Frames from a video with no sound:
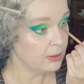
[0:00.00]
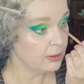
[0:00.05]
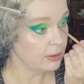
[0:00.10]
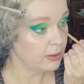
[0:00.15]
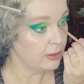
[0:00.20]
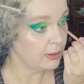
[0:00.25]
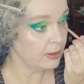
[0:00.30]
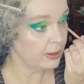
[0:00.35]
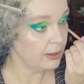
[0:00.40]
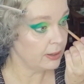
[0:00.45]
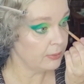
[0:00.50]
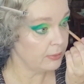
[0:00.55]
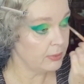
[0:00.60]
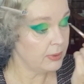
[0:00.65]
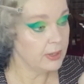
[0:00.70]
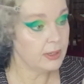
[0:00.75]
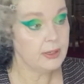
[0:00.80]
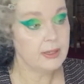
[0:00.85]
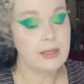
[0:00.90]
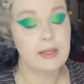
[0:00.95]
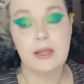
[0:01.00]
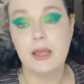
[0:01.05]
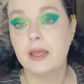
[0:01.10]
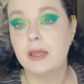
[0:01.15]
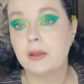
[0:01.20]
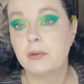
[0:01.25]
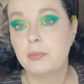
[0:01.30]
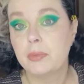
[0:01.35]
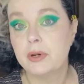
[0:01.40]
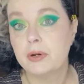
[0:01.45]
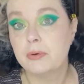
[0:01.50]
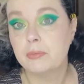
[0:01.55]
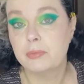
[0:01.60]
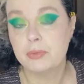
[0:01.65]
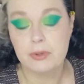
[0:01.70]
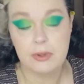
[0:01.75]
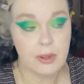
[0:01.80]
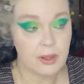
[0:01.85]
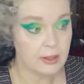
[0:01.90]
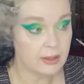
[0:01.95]
I really like Bitter
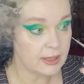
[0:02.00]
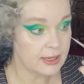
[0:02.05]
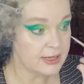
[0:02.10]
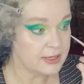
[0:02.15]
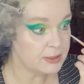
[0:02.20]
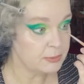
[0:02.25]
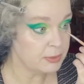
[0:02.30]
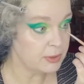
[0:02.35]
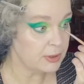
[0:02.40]
Lace Beauty.